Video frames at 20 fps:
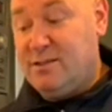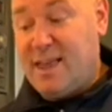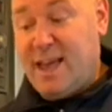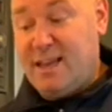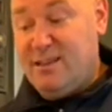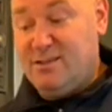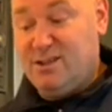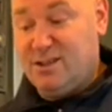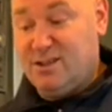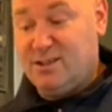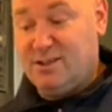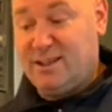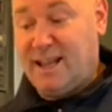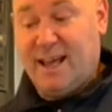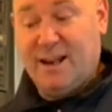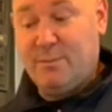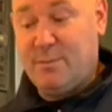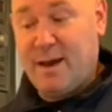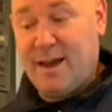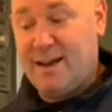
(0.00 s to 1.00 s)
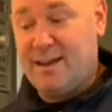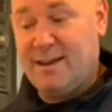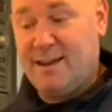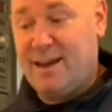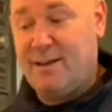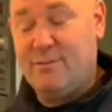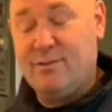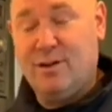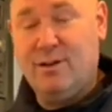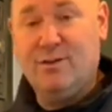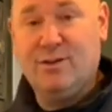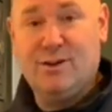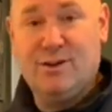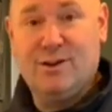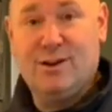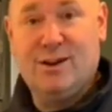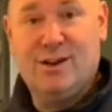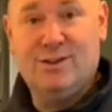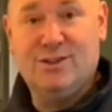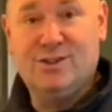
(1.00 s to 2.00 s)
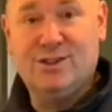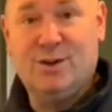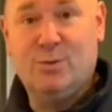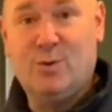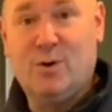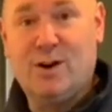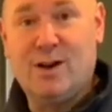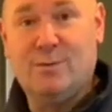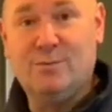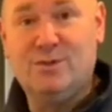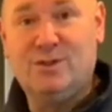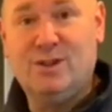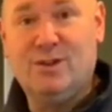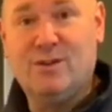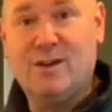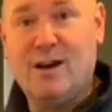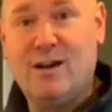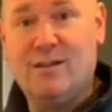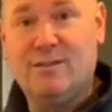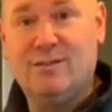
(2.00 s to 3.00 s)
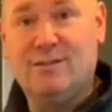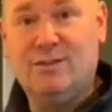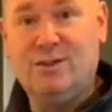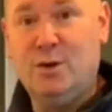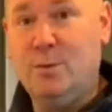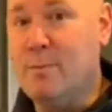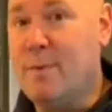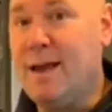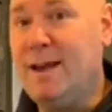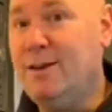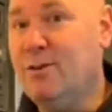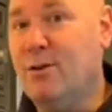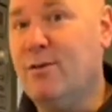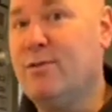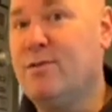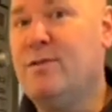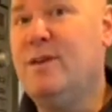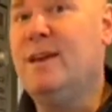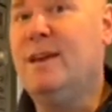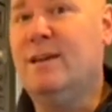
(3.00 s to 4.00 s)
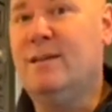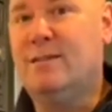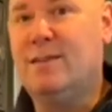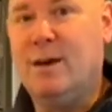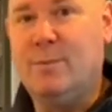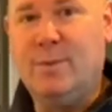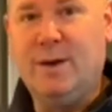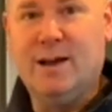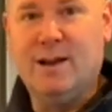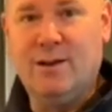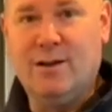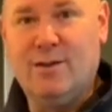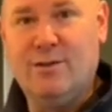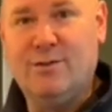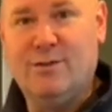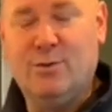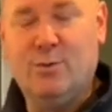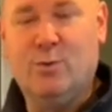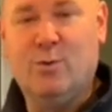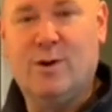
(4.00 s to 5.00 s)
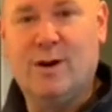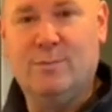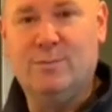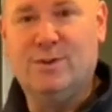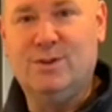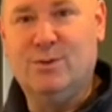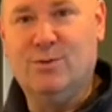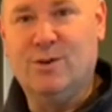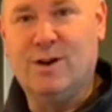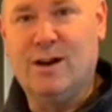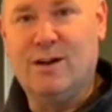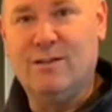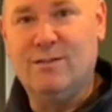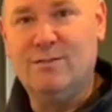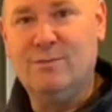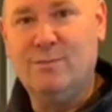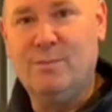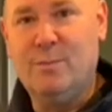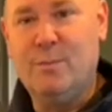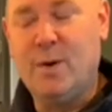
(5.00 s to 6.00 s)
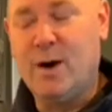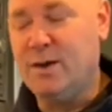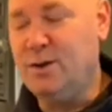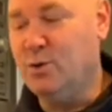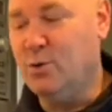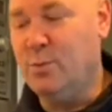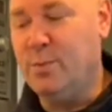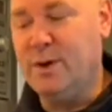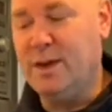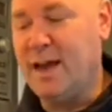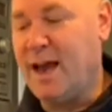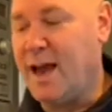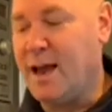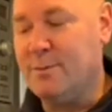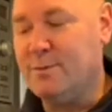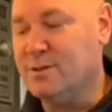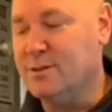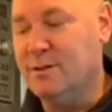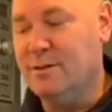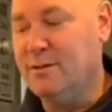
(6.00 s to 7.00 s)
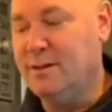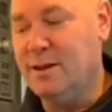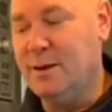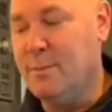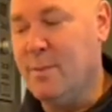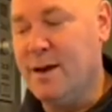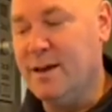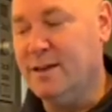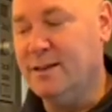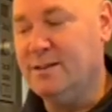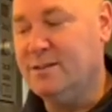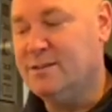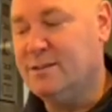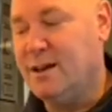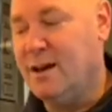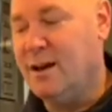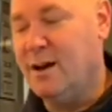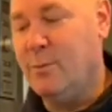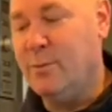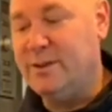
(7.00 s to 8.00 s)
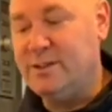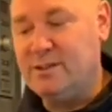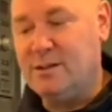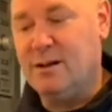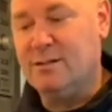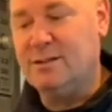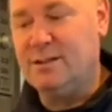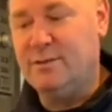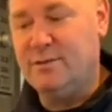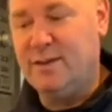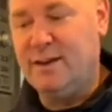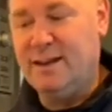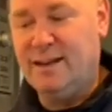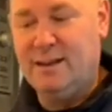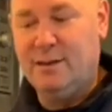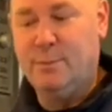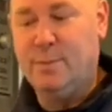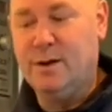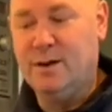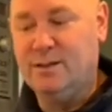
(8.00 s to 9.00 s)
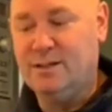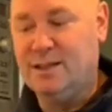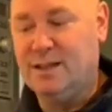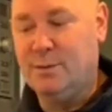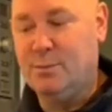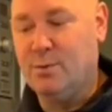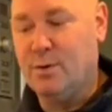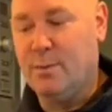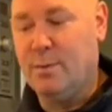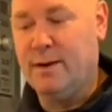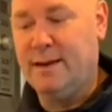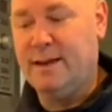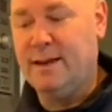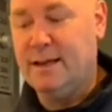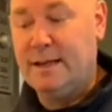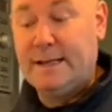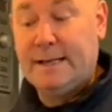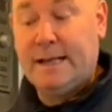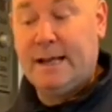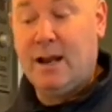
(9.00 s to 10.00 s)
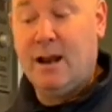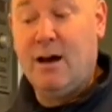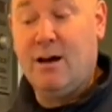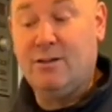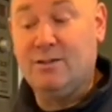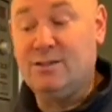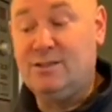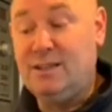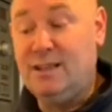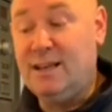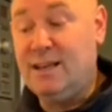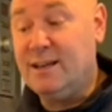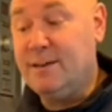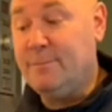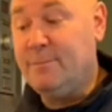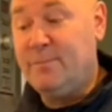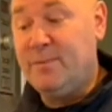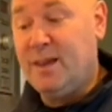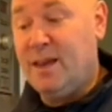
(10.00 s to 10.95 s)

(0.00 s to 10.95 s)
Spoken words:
then just stand back and have a look and see what comes to your garden. You may not think there'll be a lot that will come to your garden, but you'll be absolutely amazed. We started feeding the birds here probably last year,